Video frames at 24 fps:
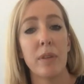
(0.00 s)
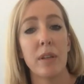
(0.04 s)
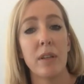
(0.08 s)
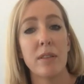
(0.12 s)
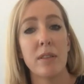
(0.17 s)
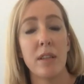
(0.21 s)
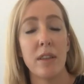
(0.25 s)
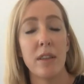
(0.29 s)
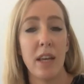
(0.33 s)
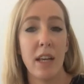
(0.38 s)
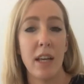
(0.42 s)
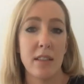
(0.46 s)

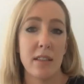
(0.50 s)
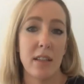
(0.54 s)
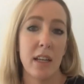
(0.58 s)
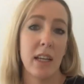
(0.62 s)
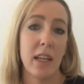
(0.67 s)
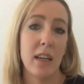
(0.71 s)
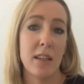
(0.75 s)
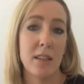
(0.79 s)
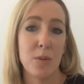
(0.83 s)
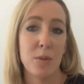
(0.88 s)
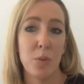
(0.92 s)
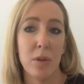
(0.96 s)
So that's, I
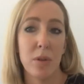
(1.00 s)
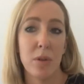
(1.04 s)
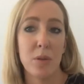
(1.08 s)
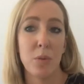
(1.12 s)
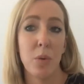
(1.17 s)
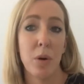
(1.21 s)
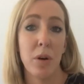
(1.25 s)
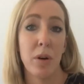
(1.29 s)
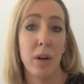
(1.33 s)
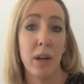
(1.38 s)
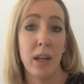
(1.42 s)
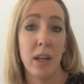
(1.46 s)
guess, what's
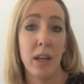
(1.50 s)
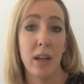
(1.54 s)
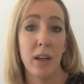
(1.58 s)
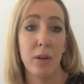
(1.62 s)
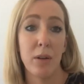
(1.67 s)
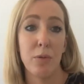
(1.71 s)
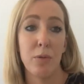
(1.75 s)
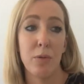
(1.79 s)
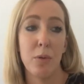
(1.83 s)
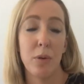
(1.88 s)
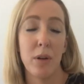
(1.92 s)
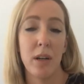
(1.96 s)

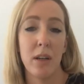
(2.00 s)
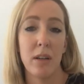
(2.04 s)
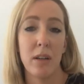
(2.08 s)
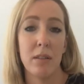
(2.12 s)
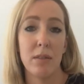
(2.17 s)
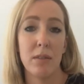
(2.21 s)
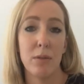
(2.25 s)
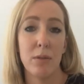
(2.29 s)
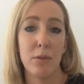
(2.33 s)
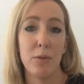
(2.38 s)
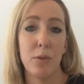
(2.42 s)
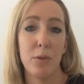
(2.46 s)
worrying for
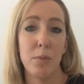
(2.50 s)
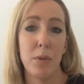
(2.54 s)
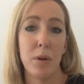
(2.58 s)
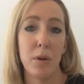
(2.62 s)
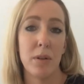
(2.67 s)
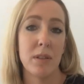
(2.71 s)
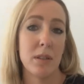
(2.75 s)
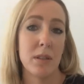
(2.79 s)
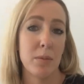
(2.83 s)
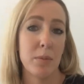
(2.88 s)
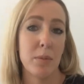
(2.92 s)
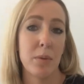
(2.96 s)

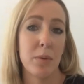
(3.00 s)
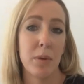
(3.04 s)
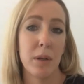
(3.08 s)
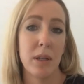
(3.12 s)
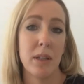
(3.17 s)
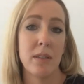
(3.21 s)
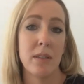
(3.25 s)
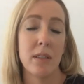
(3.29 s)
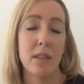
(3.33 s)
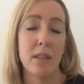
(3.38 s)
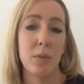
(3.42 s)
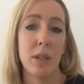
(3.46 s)
most
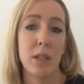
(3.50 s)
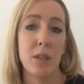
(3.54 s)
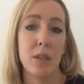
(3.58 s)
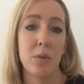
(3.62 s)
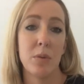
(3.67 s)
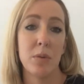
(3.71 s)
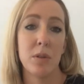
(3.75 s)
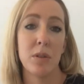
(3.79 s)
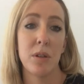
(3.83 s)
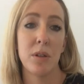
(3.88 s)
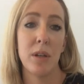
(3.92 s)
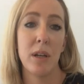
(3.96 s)
employers that we
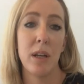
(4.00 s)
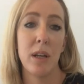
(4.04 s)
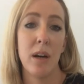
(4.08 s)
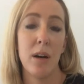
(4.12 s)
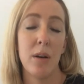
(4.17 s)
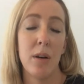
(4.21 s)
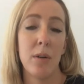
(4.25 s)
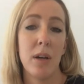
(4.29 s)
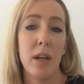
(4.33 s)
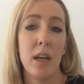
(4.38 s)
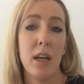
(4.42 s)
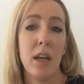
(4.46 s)
talk to
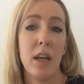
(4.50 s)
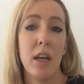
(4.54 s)
now.